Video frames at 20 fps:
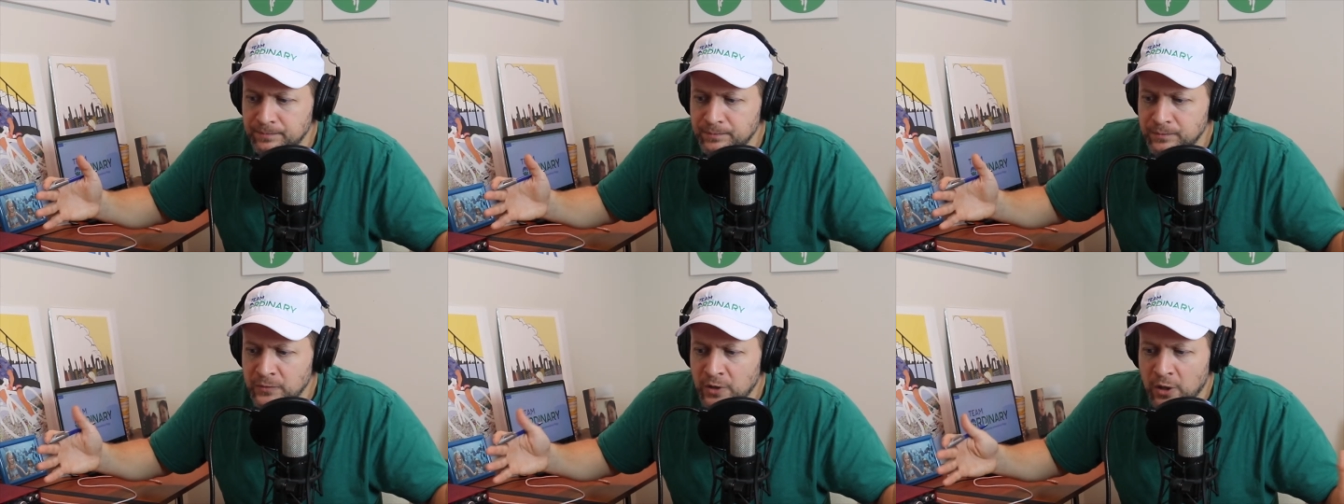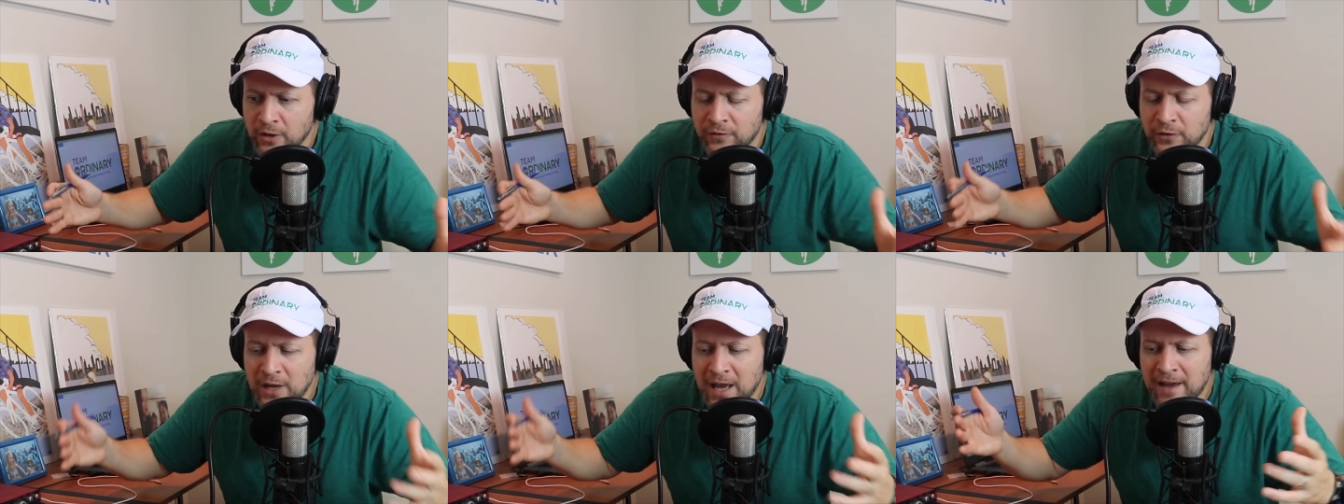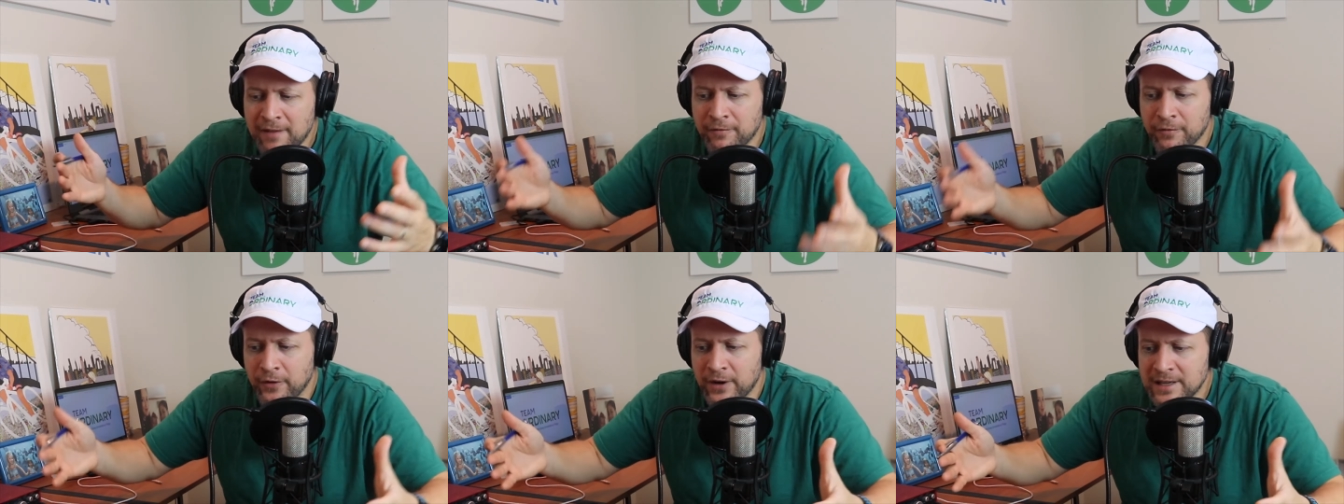you know, if you
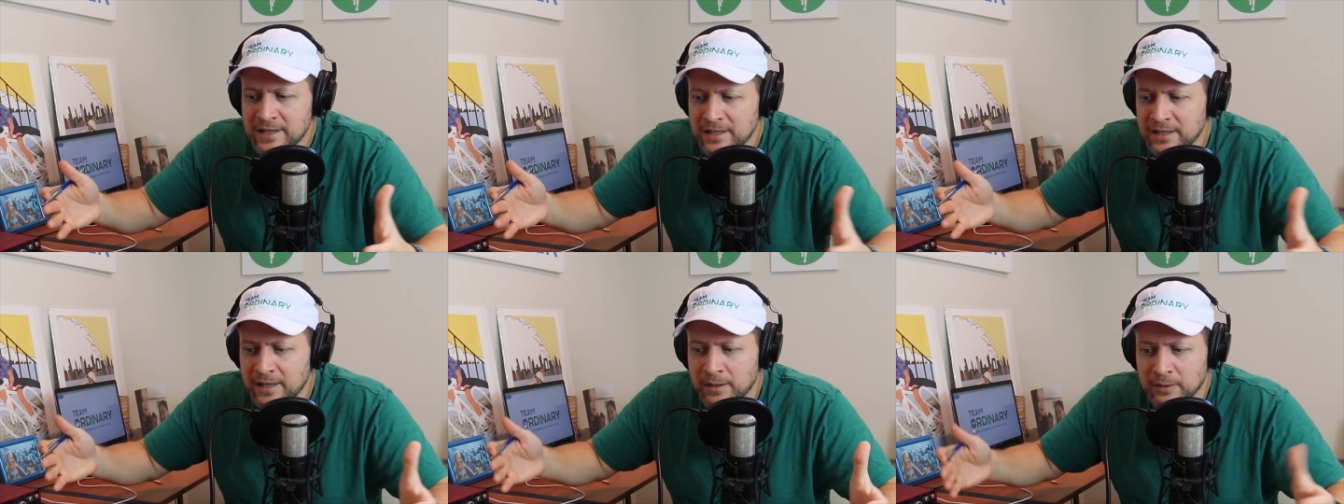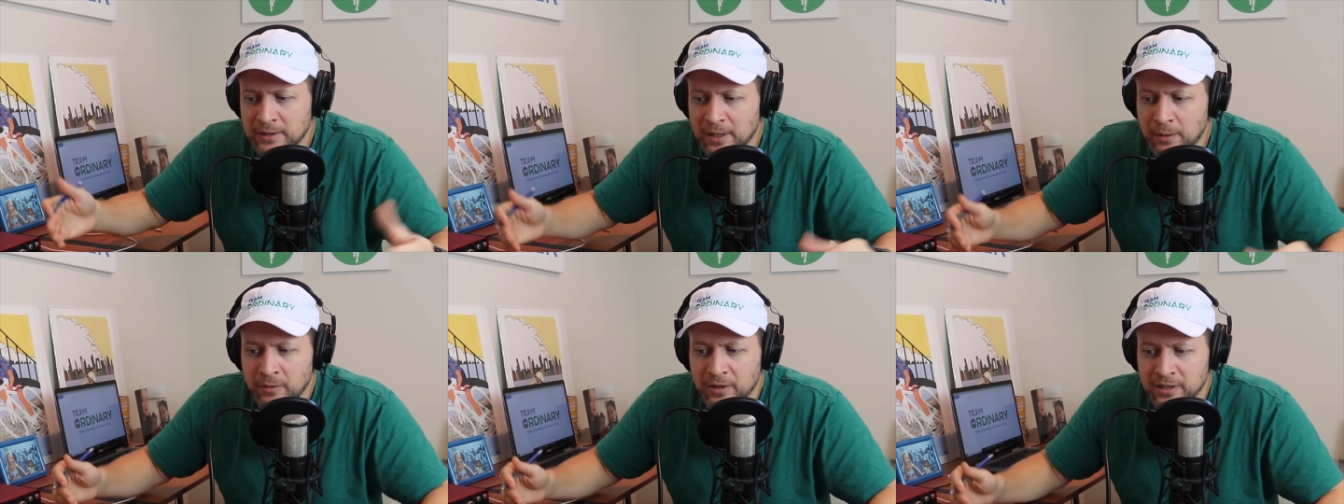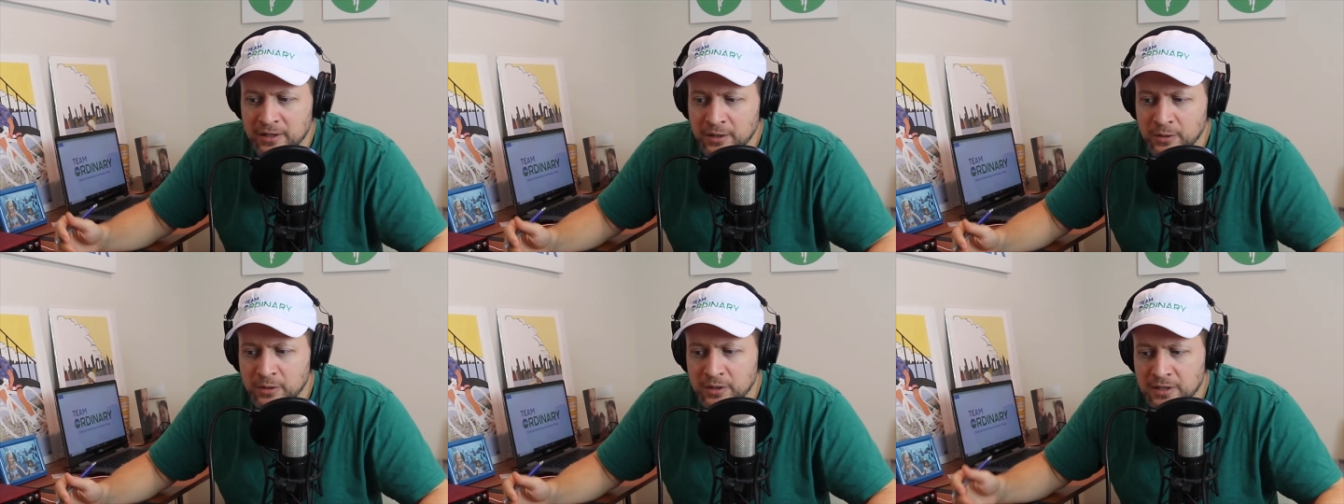have friends and then what they want
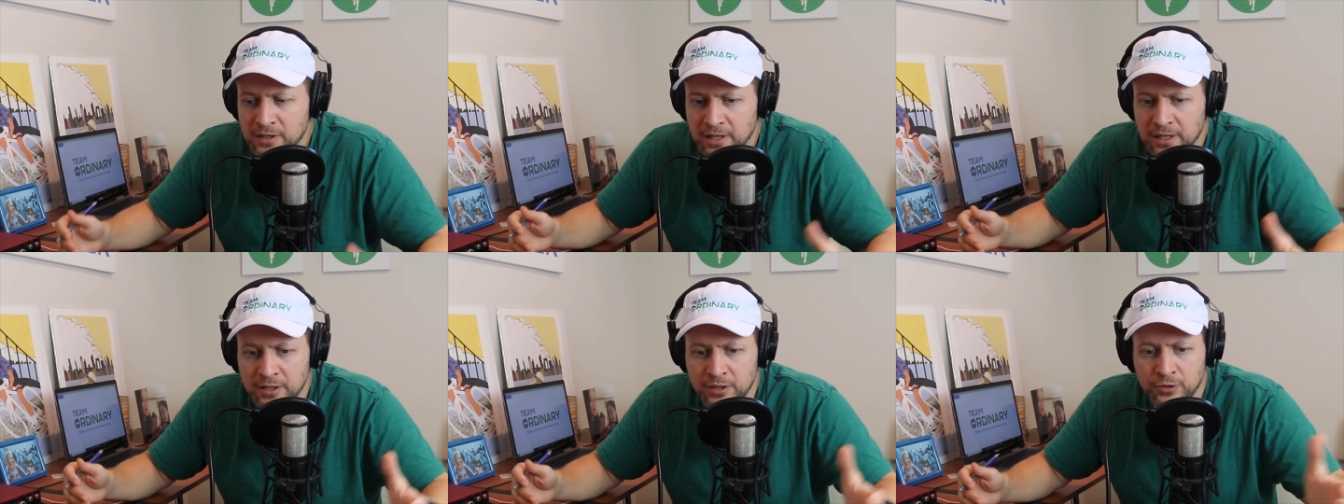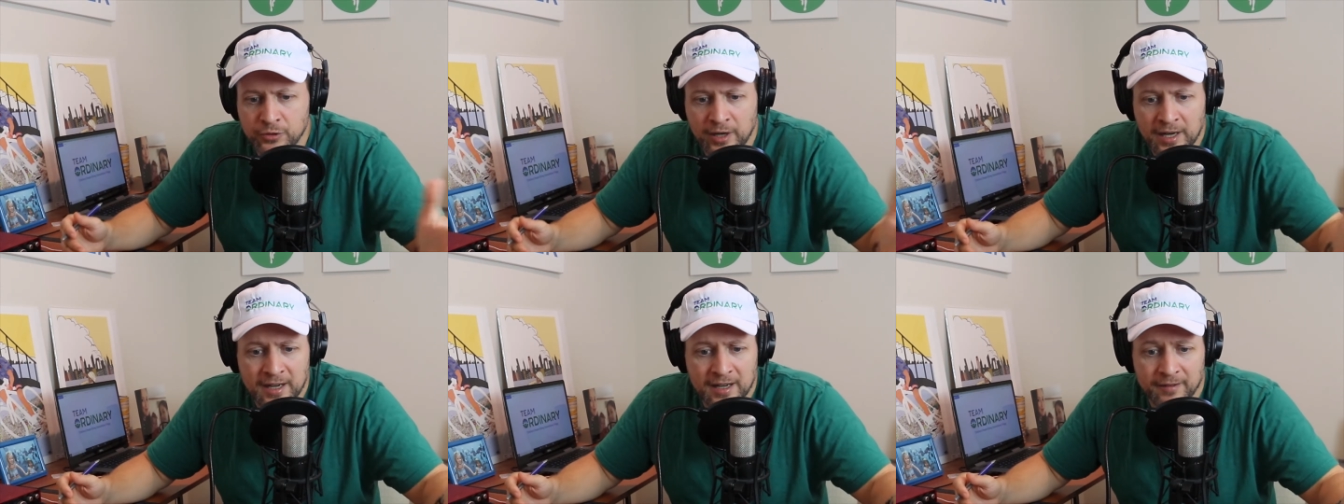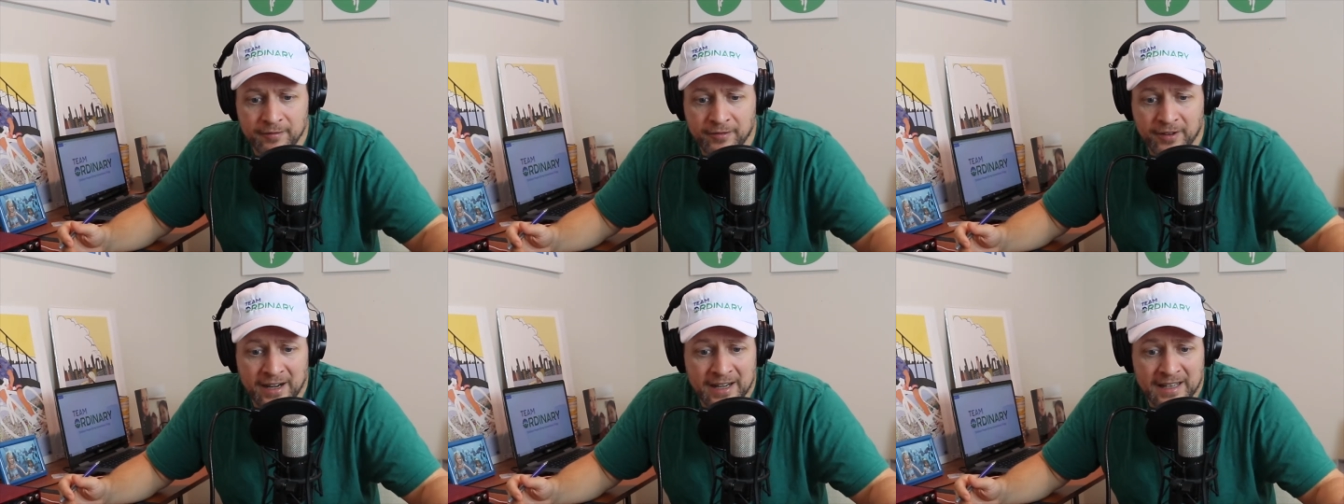to do is drink
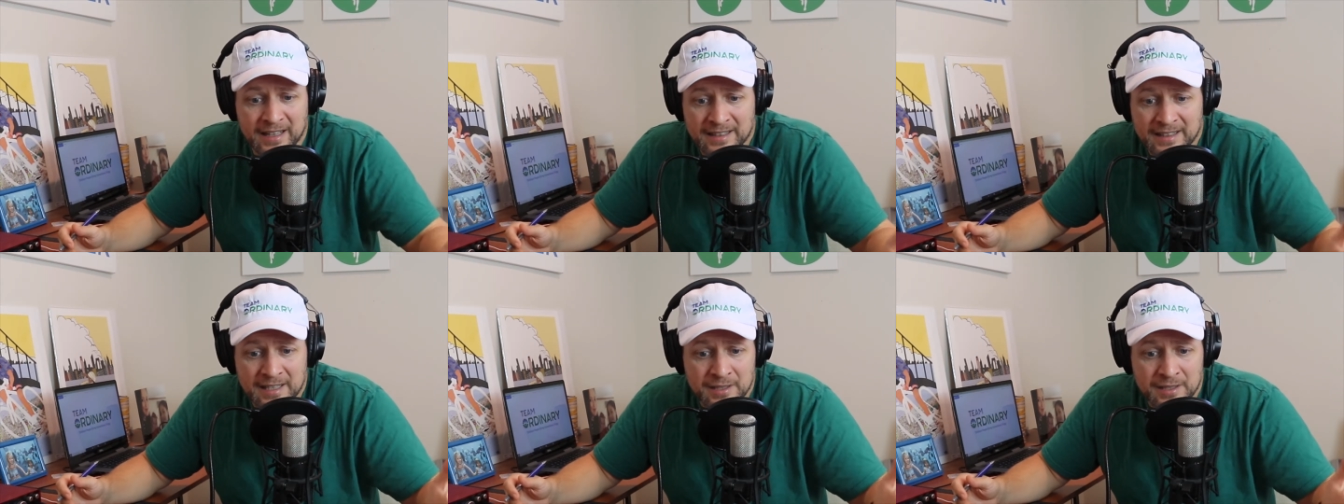on Friday night,